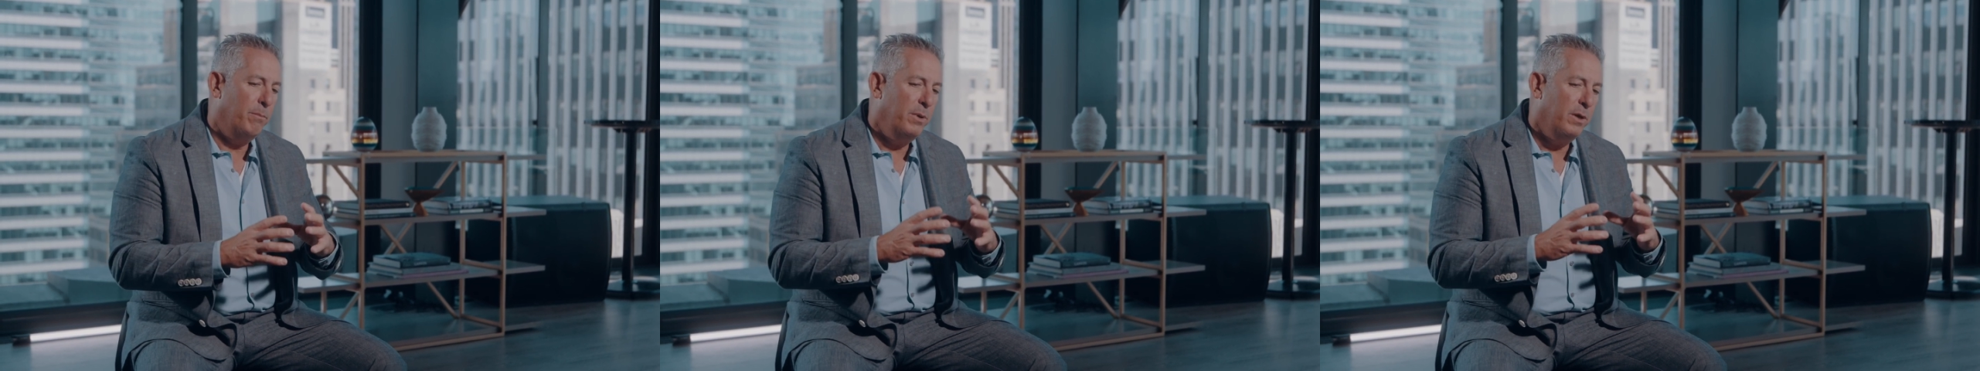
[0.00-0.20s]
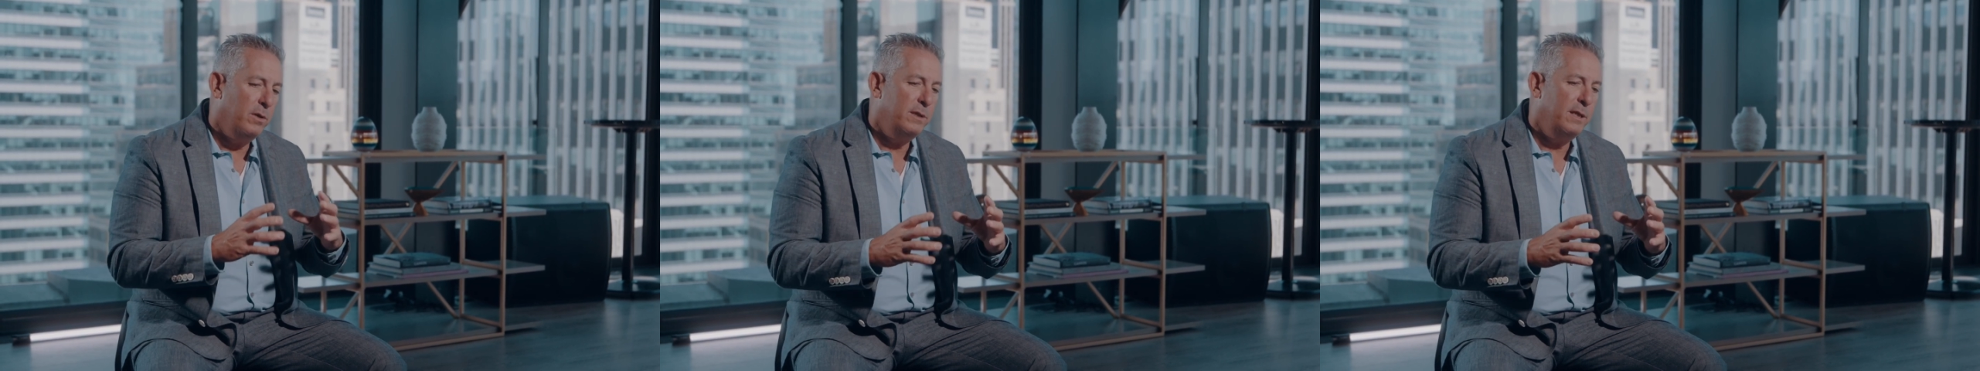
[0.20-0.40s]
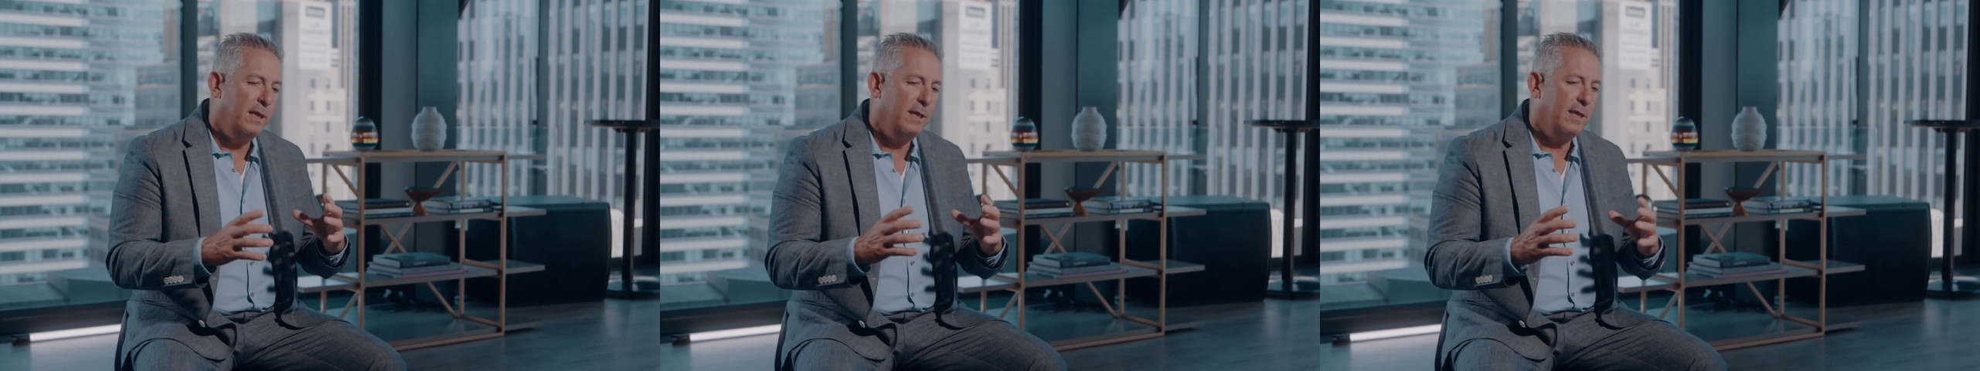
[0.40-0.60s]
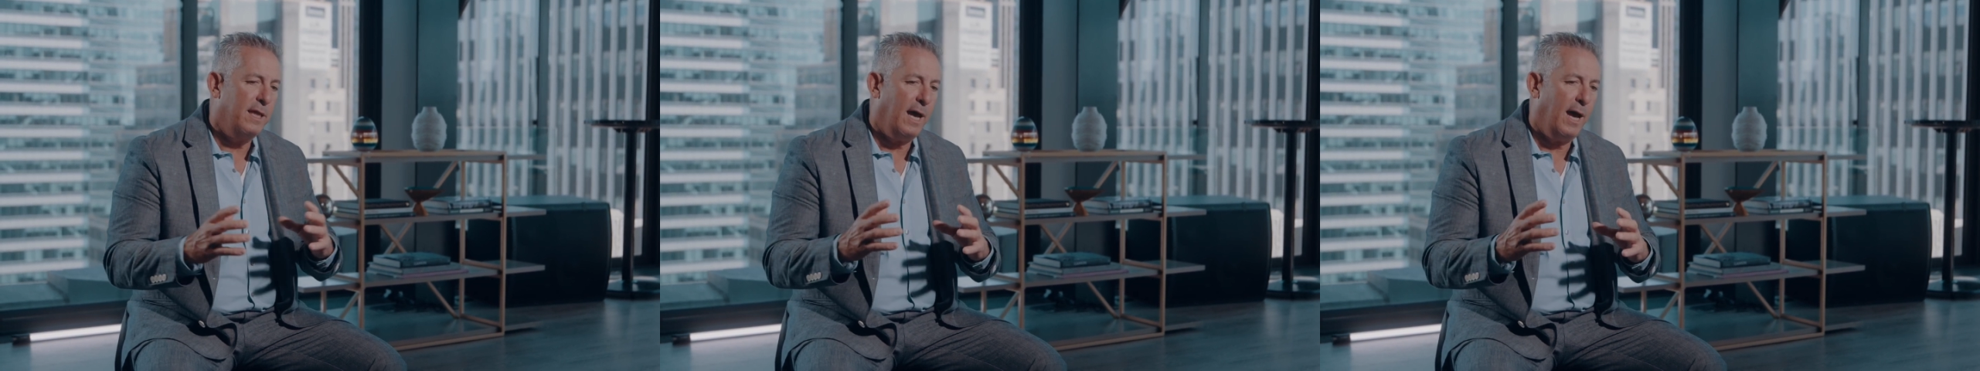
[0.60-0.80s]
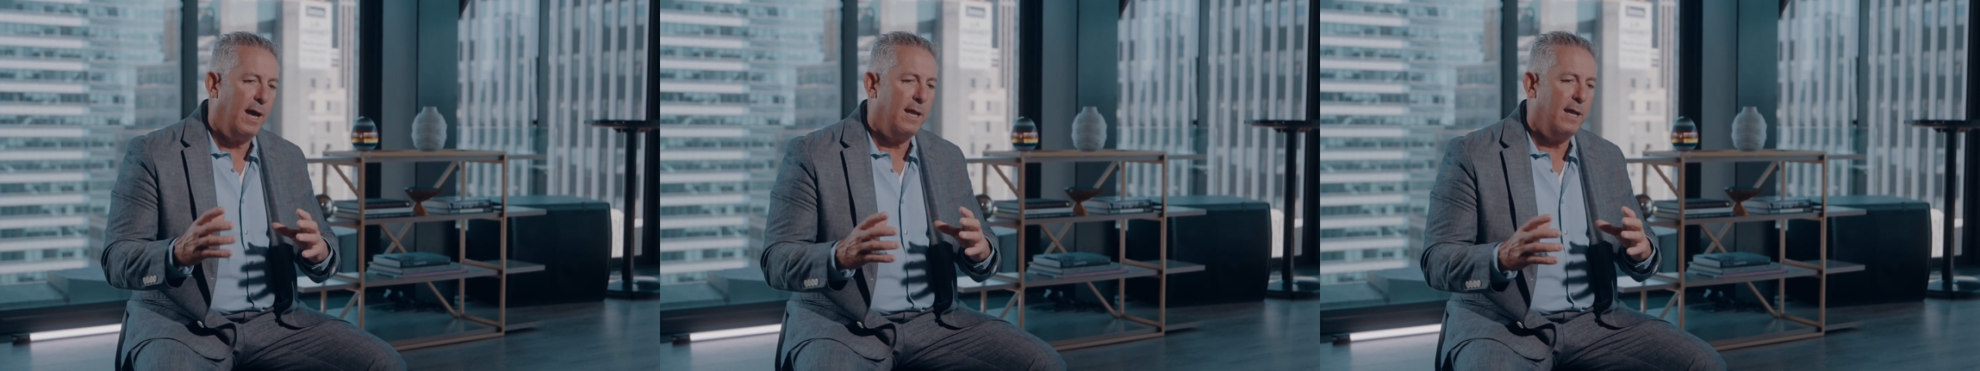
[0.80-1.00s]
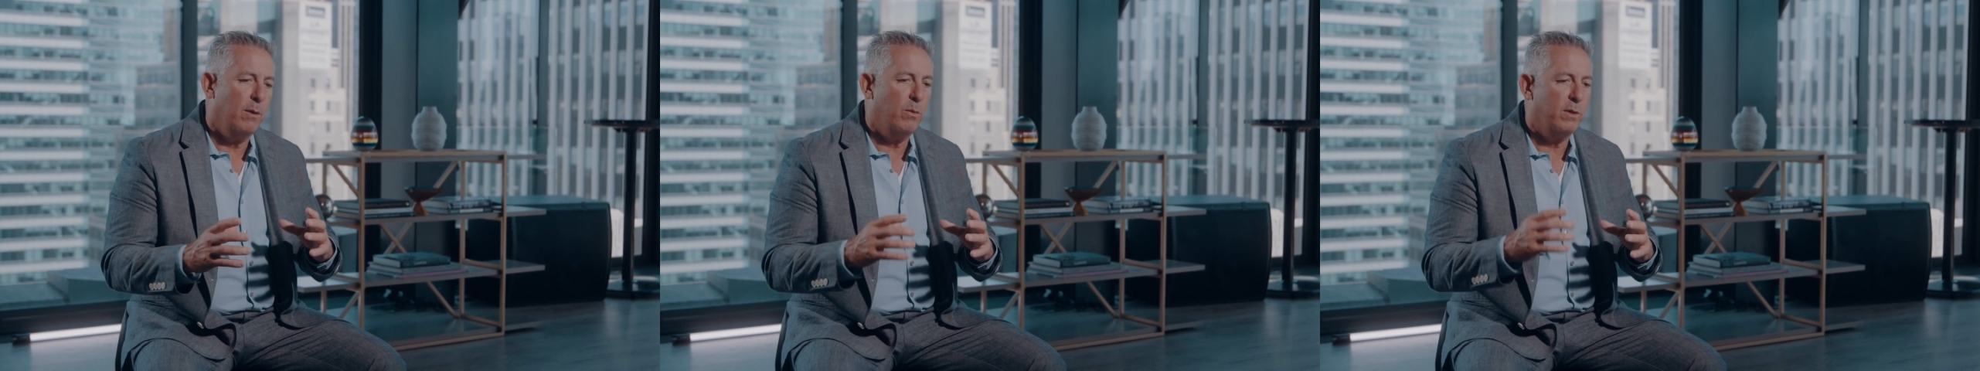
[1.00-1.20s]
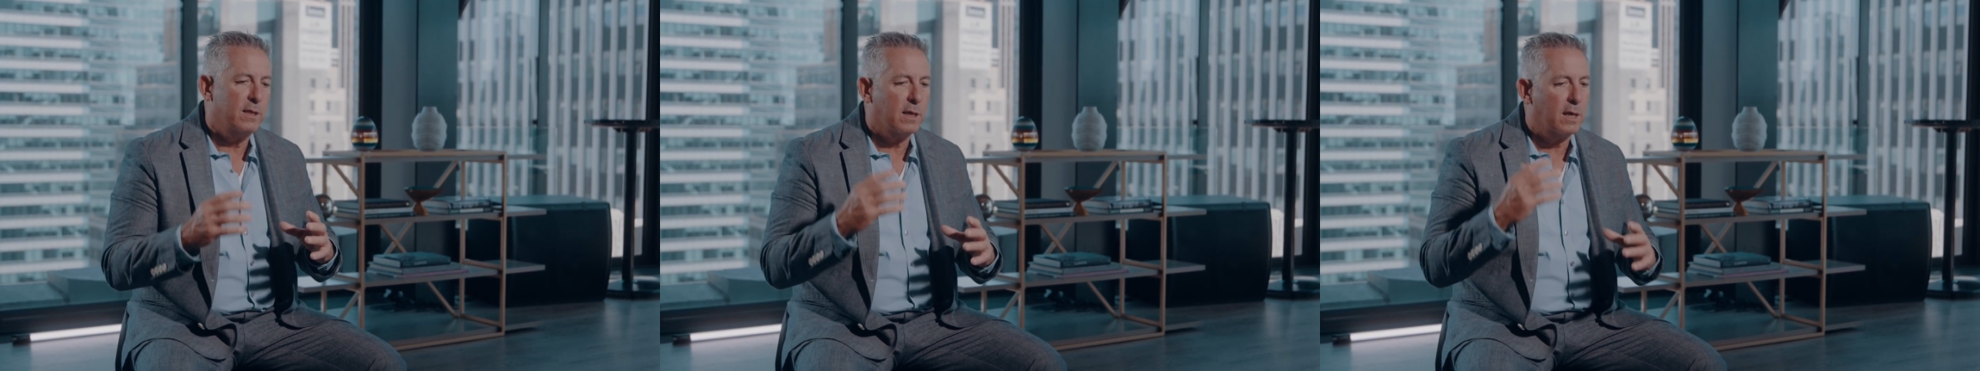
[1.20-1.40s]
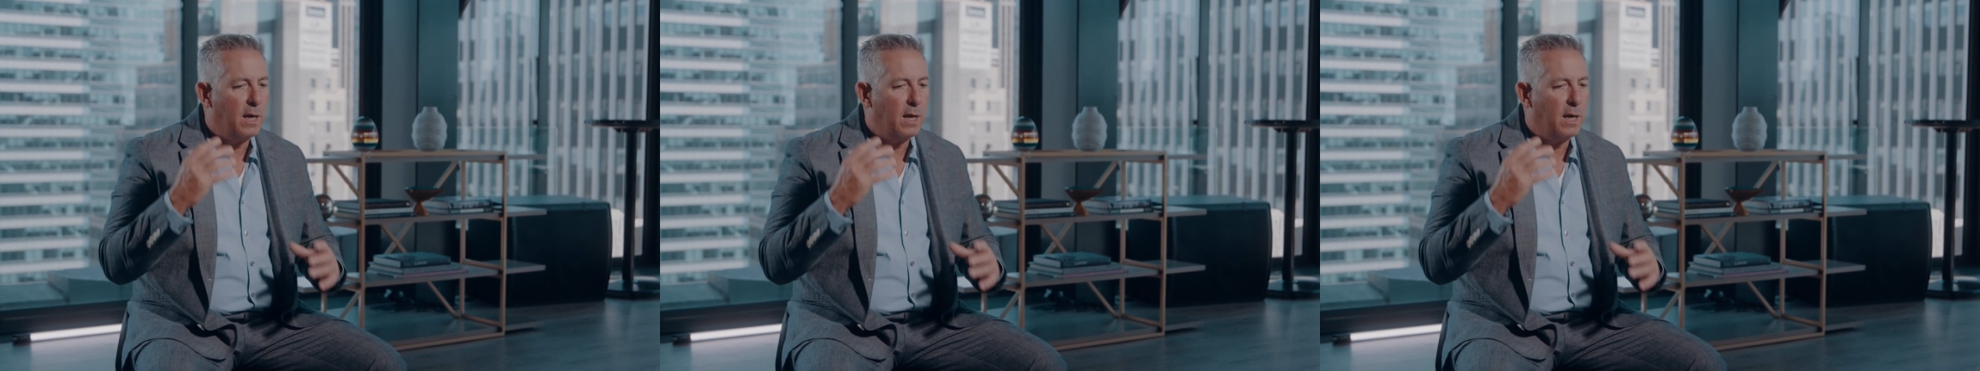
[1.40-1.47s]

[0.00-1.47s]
building that with the